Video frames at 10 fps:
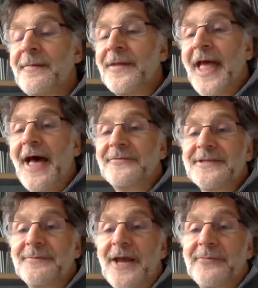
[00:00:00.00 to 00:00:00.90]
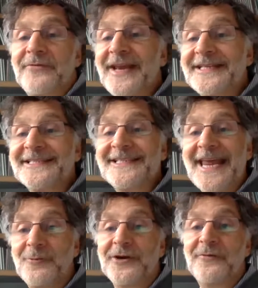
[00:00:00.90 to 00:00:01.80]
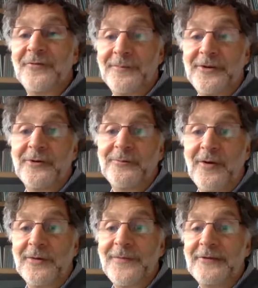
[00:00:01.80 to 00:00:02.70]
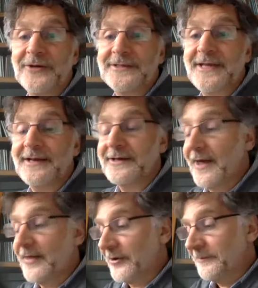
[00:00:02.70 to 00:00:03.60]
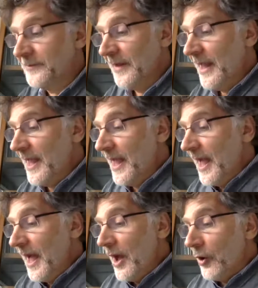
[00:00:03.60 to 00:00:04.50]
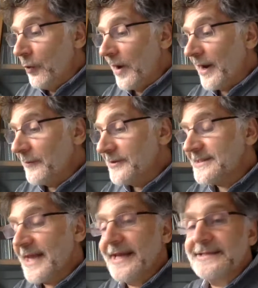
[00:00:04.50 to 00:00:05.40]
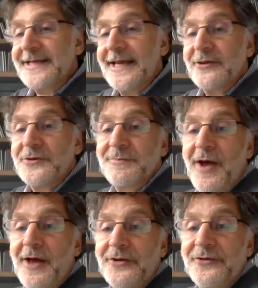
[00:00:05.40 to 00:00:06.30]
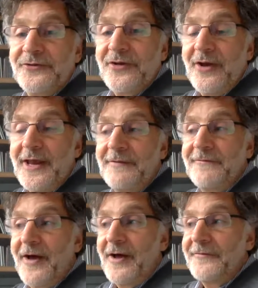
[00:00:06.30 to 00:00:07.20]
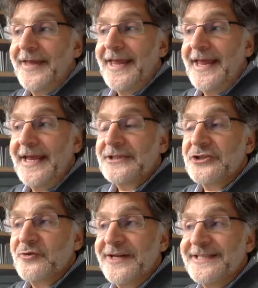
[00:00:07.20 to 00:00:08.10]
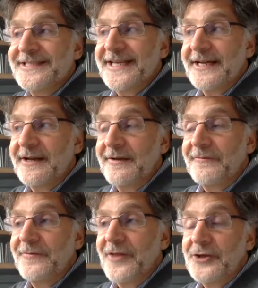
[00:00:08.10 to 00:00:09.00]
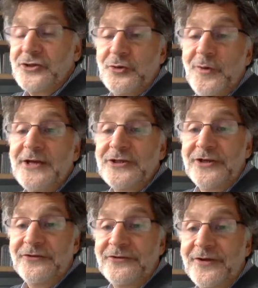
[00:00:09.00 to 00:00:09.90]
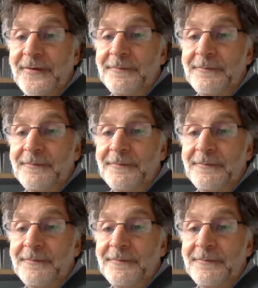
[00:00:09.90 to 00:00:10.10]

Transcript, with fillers: have some type of hidden state where you flip between one matrix and another. What I would say is that those models involve extrinsic fluctuations.